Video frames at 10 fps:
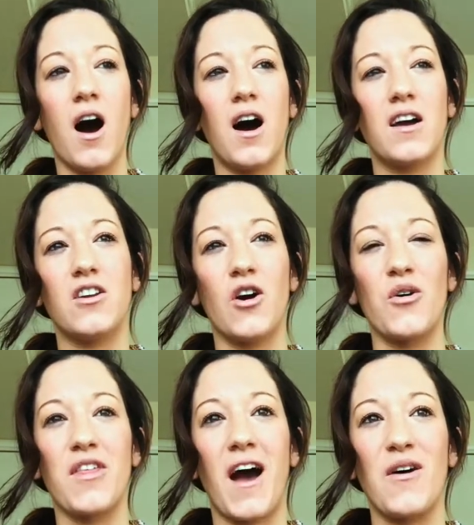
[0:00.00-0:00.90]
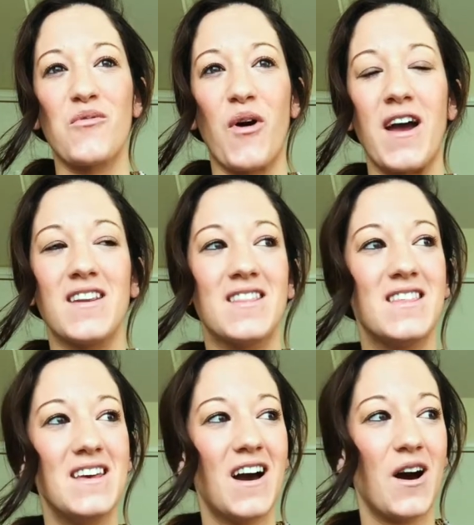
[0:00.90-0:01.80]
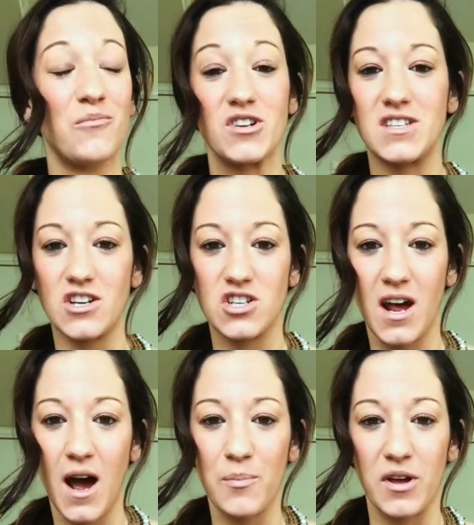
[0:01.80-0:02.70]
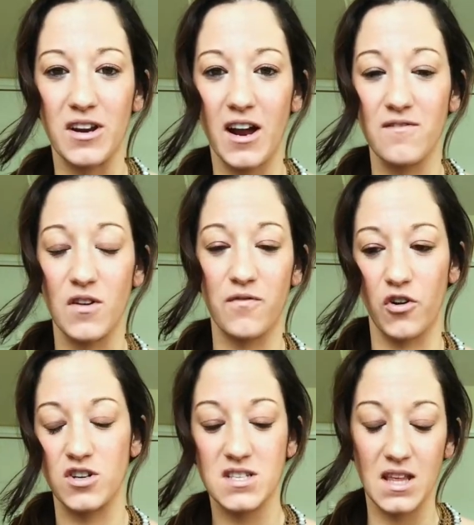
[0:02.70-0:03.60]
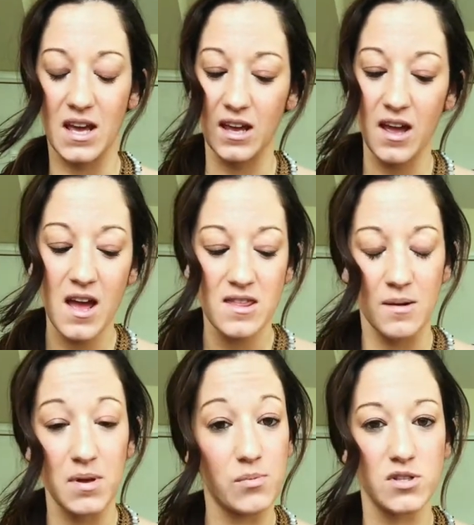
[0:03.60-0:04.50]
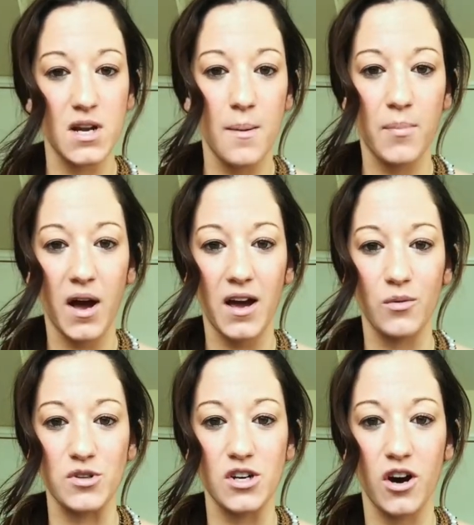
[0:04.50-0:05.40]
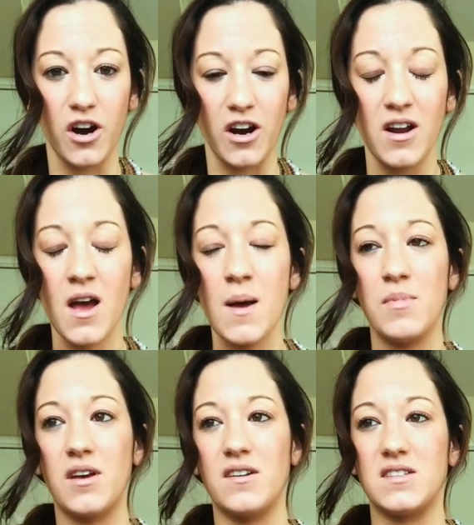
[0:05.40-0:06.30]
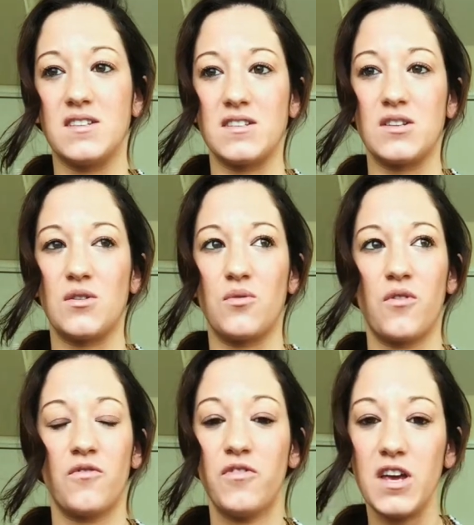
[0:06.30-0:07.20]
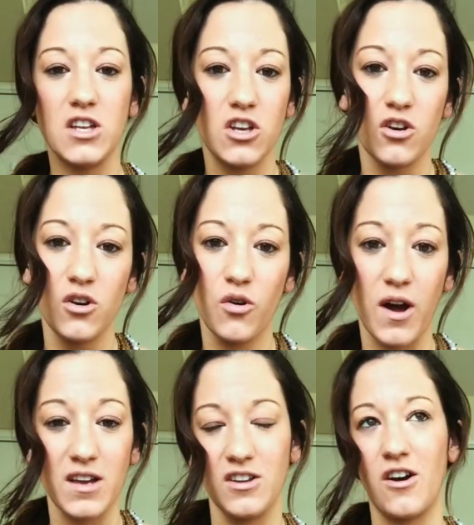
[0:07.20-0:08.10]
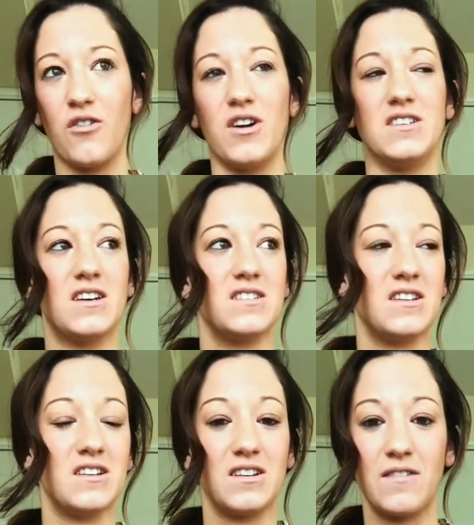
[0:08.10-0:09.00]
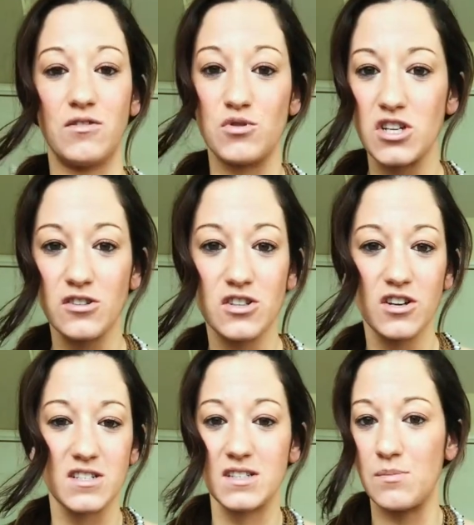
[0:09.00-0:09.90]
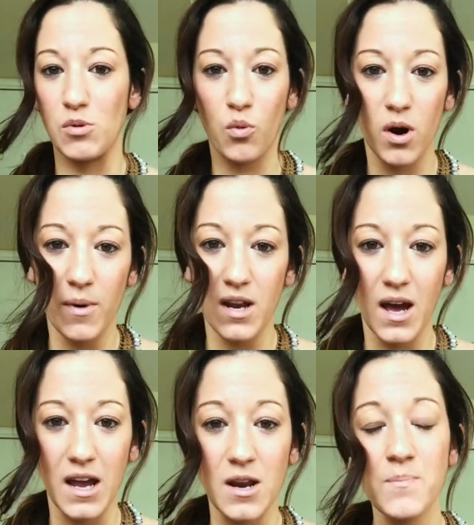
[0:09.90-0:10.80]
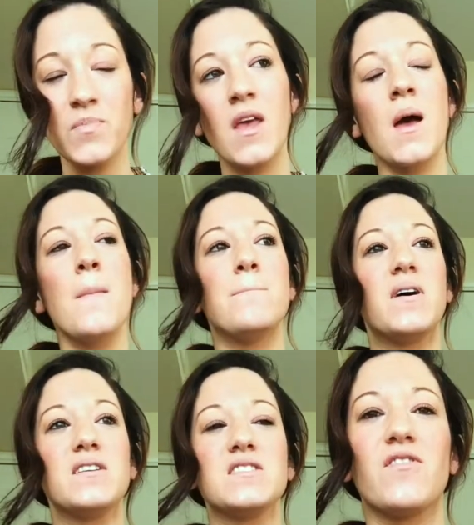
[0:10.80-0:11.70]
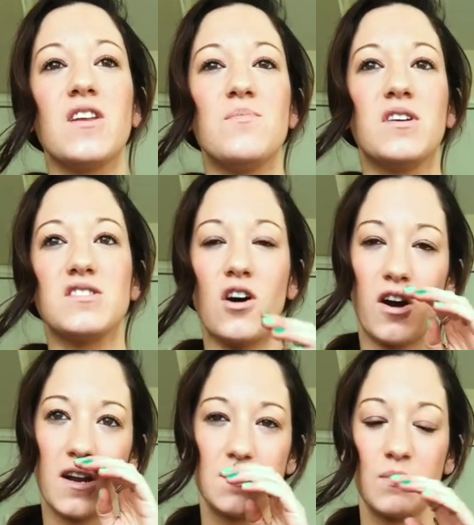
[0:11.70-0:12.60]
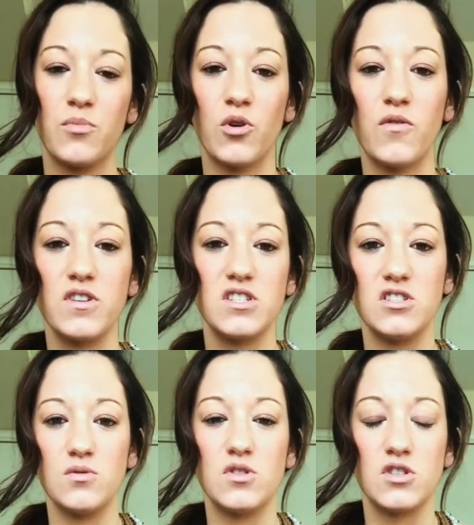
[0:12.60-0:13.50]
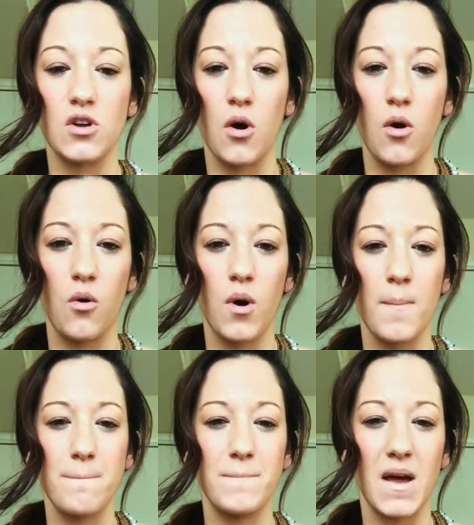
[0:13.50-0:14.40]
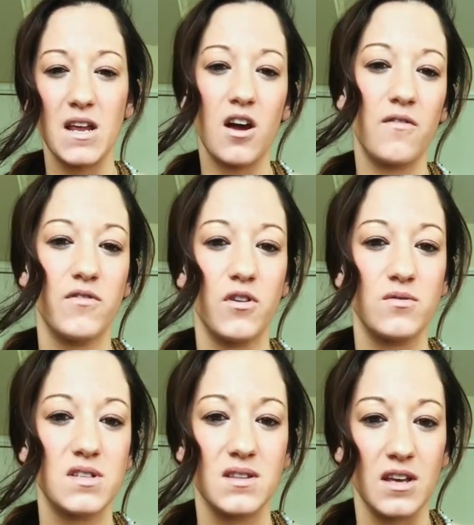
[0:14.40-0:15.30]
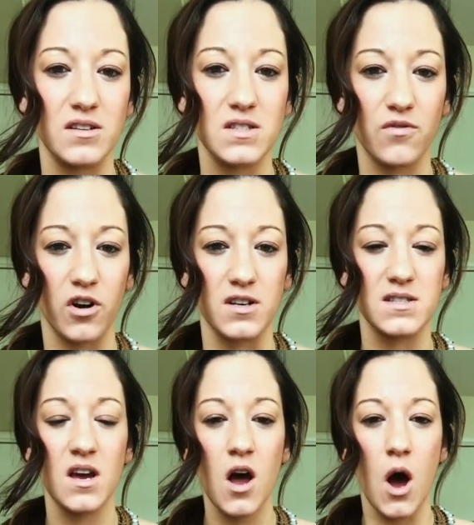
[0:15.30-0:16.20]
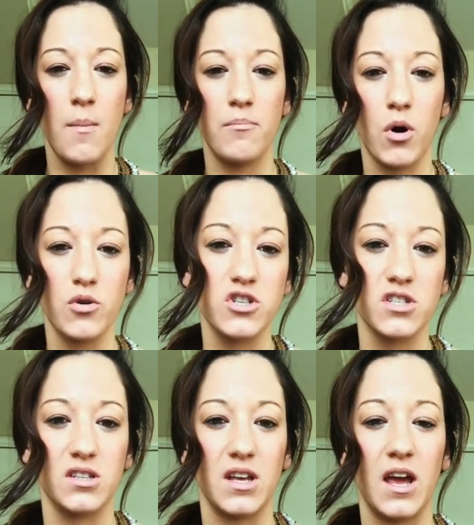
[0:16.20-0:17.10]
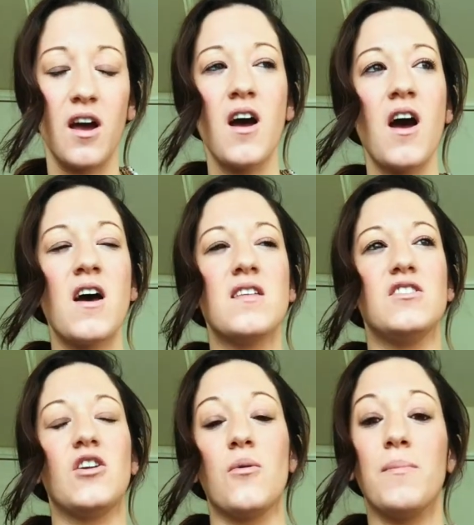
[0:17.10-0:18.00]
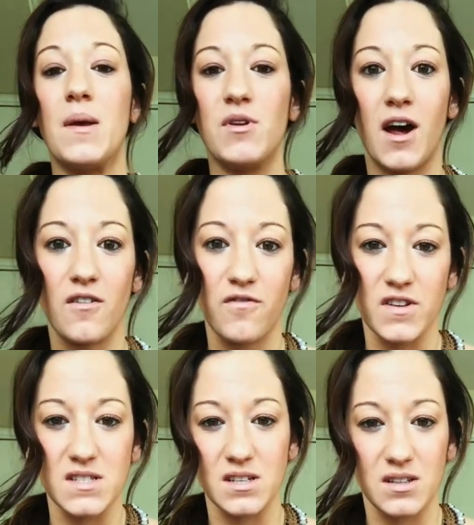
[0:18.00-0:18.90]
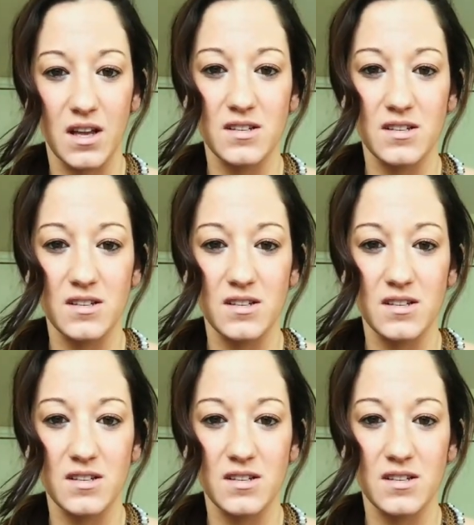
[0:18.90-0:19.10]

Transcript: I know that when the recession happened, kind of the first thing that people stopped buying was art because it doesn't feed you, it doesn't give you shelter, it doesn't keep you warm at night. But funny because art has been proven to do so many of those things for us emotionally, maybe not physically.